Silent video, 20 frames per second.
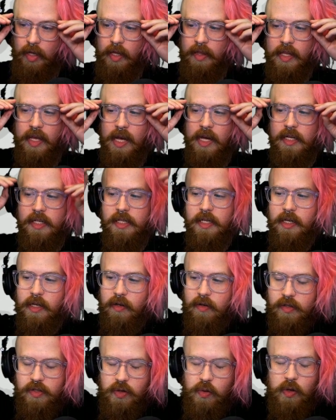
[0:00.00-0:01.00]
the idea
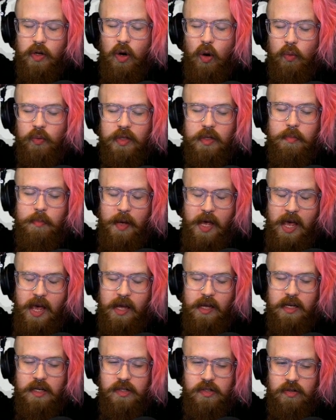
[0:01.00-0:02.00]
here is you can only
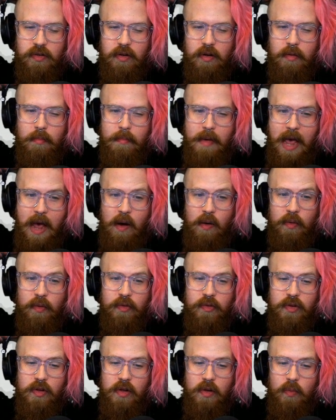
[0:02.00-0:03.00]
pick a certain
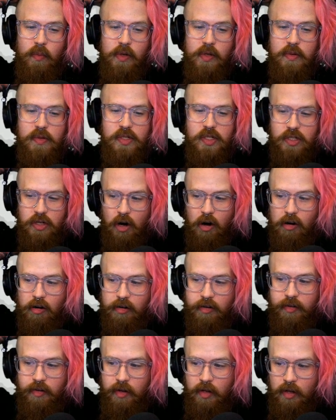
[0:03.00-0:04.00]
amount when you
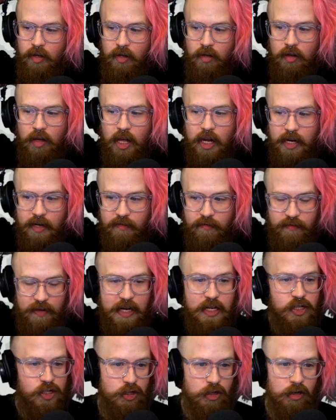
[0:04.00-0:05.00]
start an
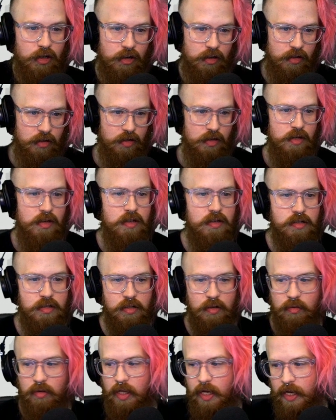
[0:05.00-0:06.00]
adventure.
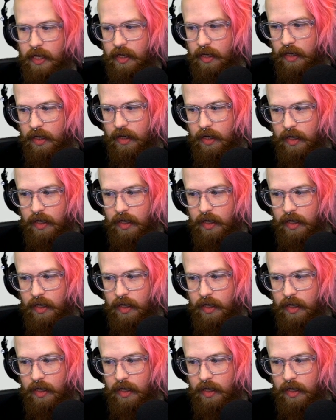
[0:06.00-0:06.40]
So like,